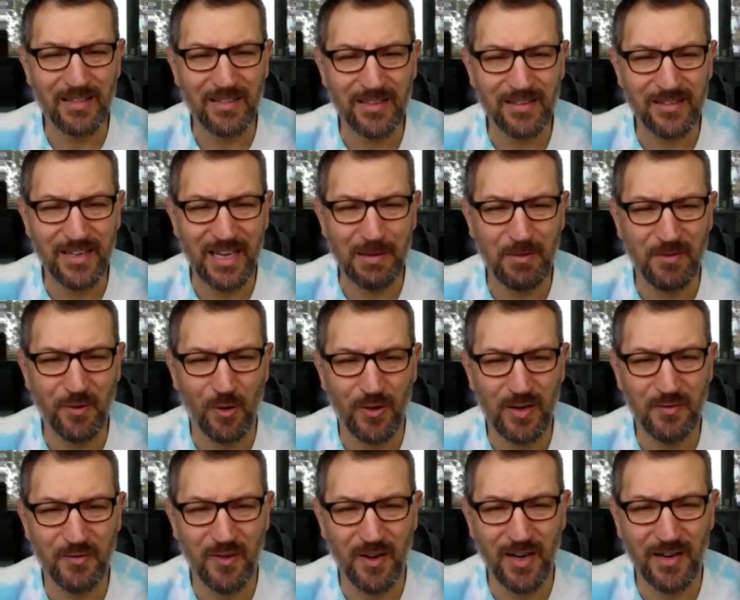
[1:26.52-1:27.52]
the day before he
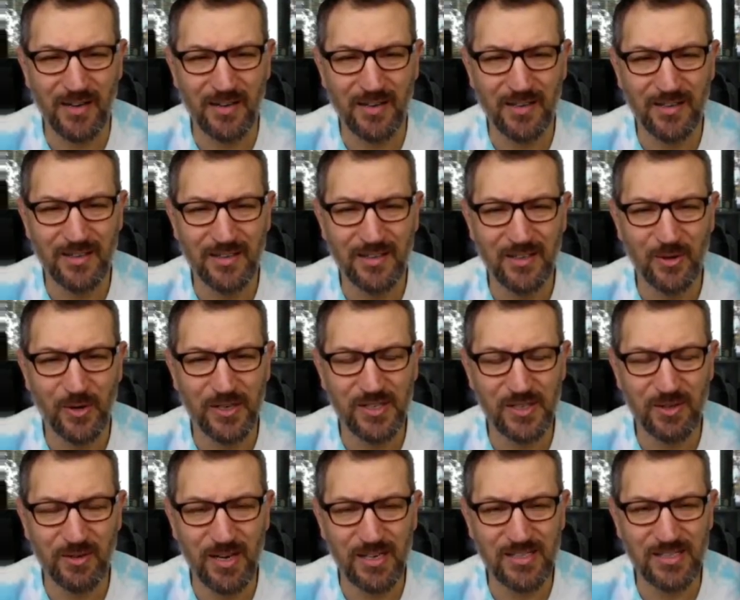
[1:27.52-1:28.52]
fought Royce
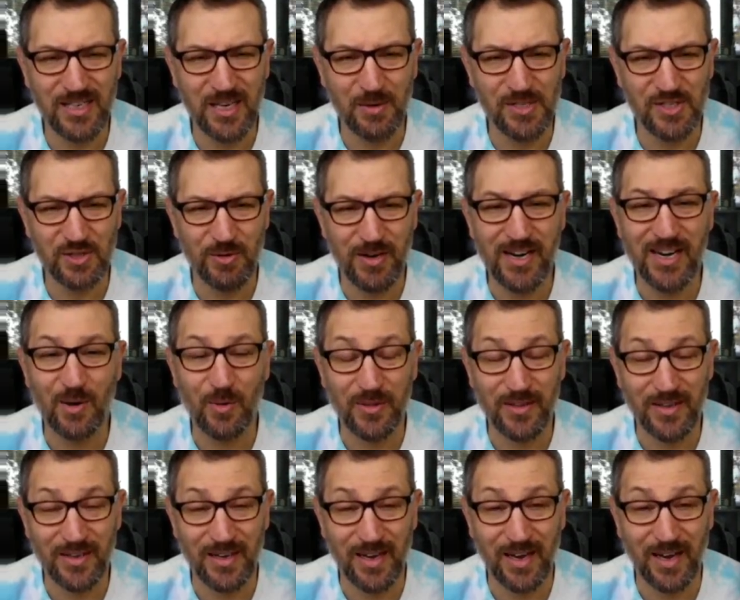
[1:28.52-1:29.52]
Gracie, he was training with
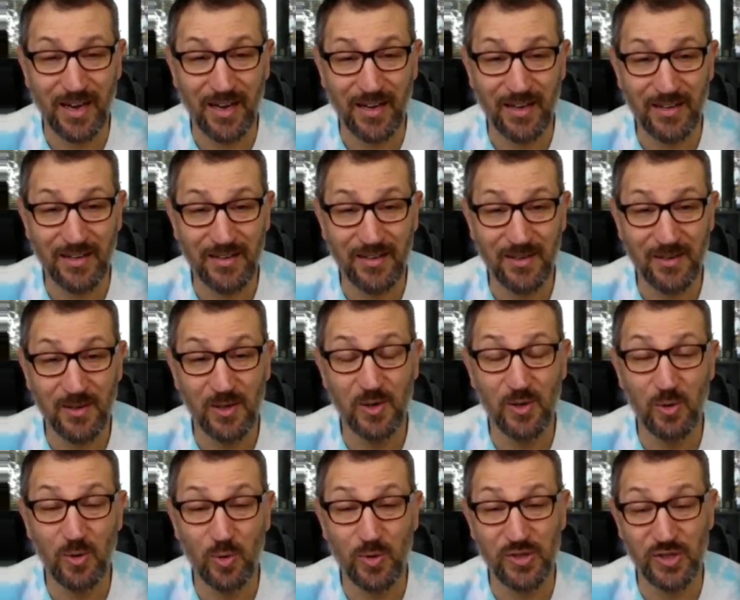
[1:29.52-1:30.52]
a guy
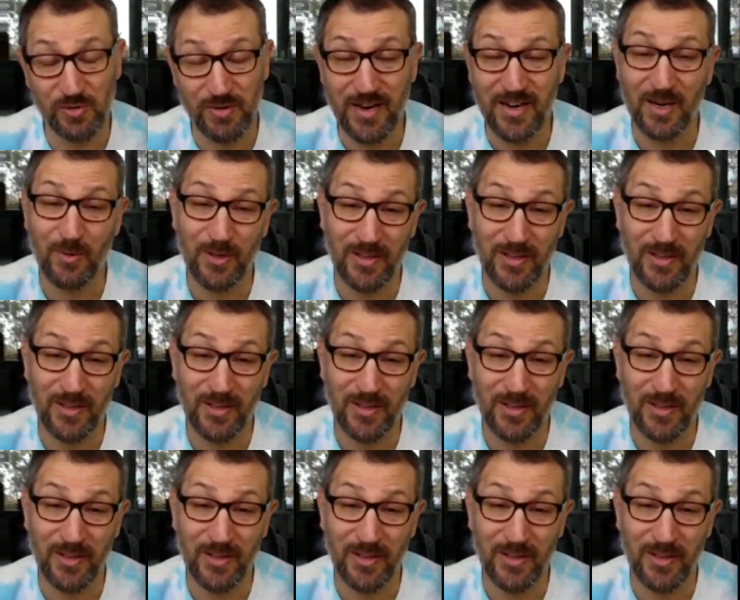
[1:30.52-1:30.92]
who was training with